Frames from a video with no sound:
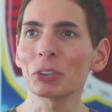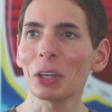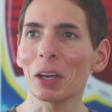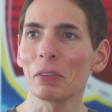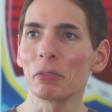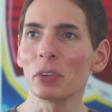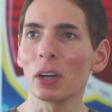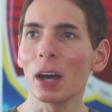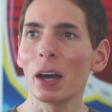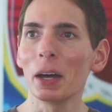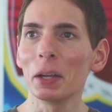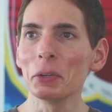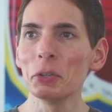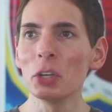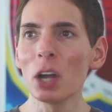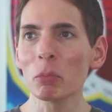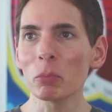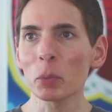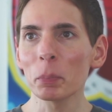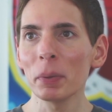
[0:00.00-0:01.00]
have uh,
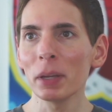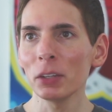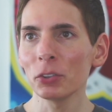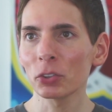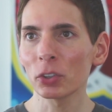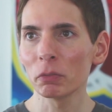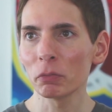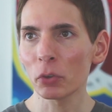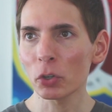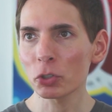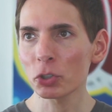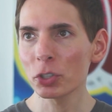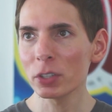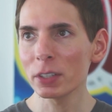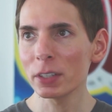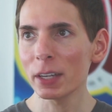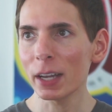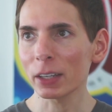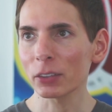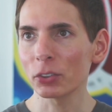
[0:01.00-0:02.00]
number-based
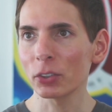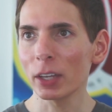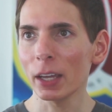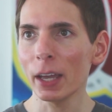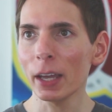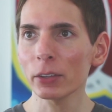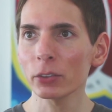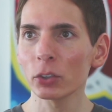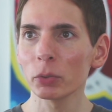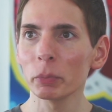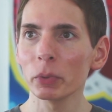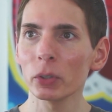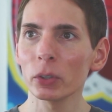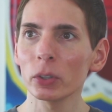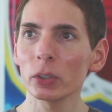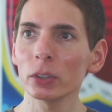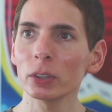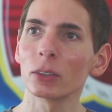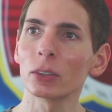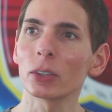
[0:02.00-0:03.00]
conversion, dex to
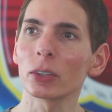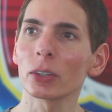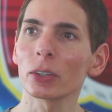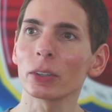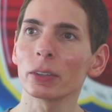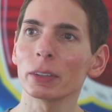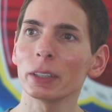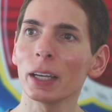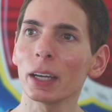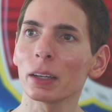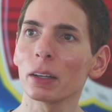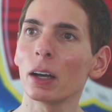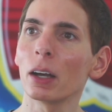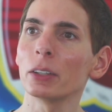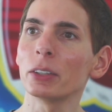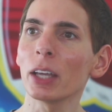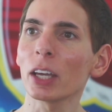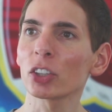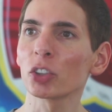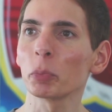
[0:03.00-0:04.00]
hesimal, or yeah,
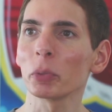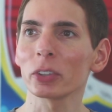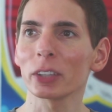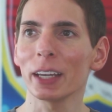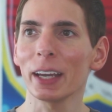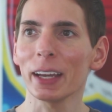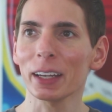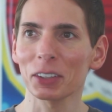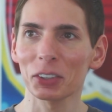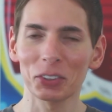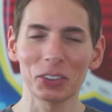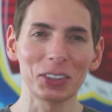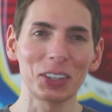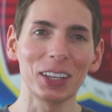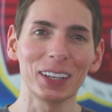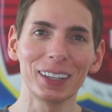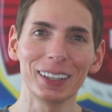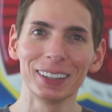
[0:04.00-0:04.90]
uh, decimal to hex. I